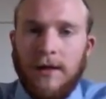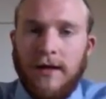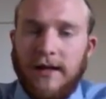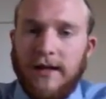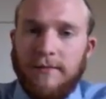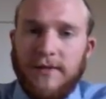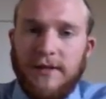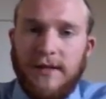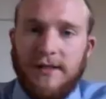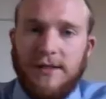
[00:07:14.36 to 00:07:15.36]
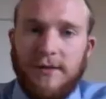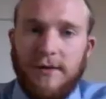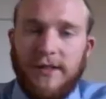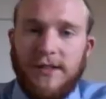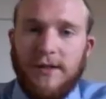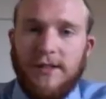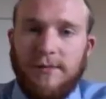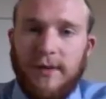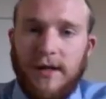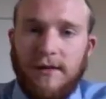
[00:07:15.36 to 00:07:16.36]
And the research
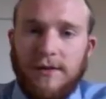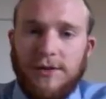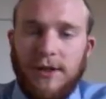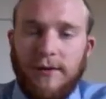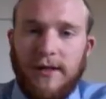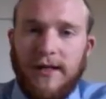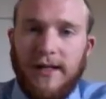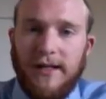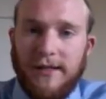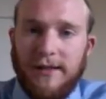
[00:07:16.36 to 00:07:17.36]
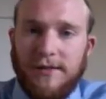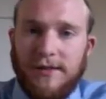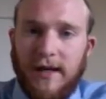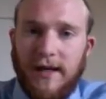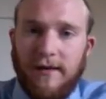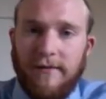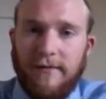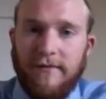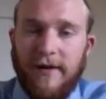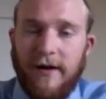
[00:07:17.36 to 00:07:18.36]
has been showing that it is a
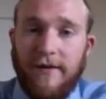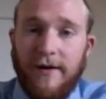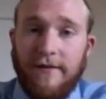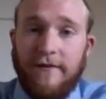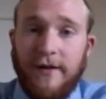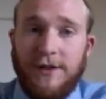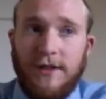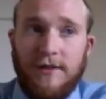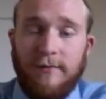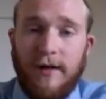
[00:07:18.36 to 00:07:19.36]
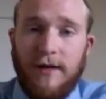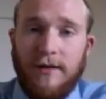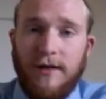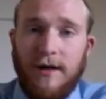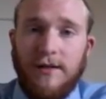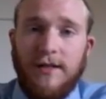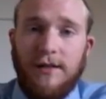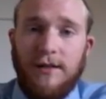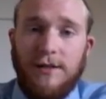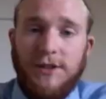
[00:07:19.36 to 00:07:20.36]
very, very efficient compared to the current
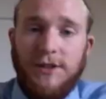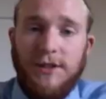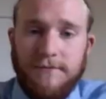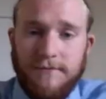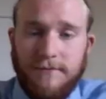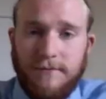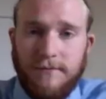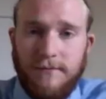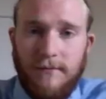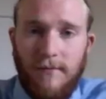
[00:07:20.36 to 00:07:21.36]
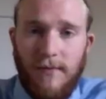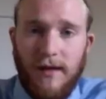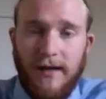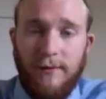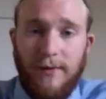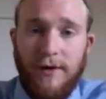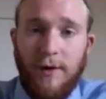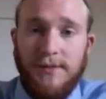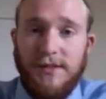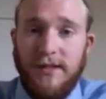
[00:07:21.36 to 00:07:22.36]
technology, and we would
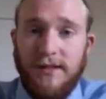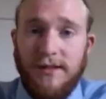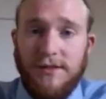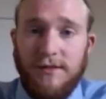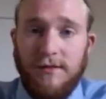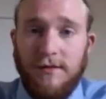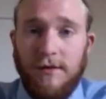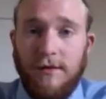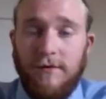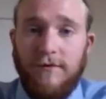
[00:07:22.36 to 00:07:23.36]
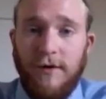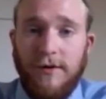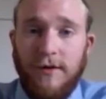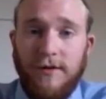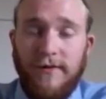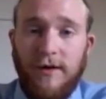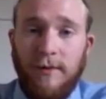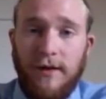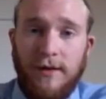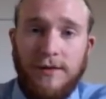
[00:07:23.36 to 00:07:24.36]
hope to see this further in
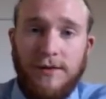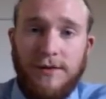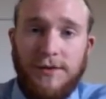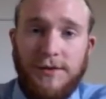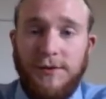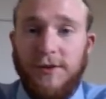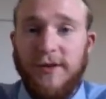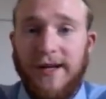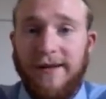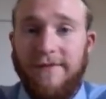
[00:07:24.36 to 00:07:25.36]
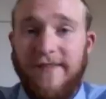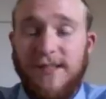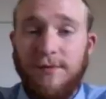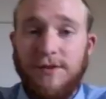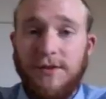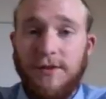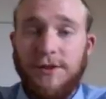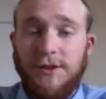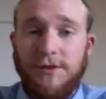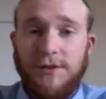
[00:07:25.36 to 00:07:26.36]
development to create a feasible
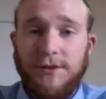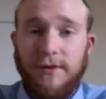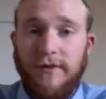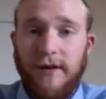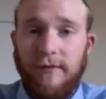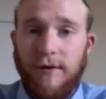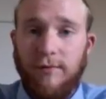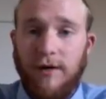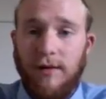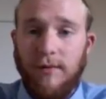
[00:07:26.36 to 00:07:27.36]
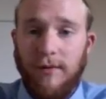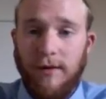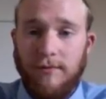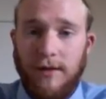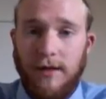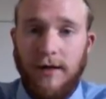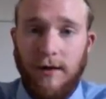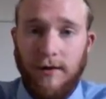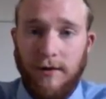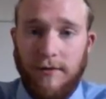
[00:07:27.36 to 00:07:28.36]
solution to a very real problem here
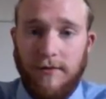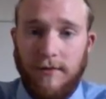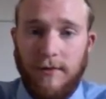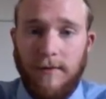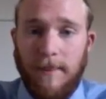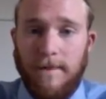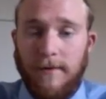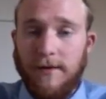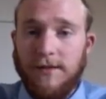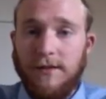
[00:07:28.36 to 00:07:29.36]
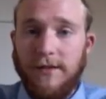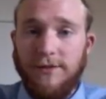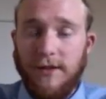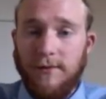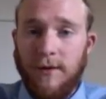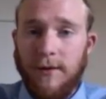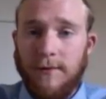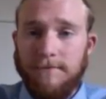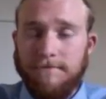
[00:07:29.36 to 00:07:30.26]
on Earth. That's clean drinking water.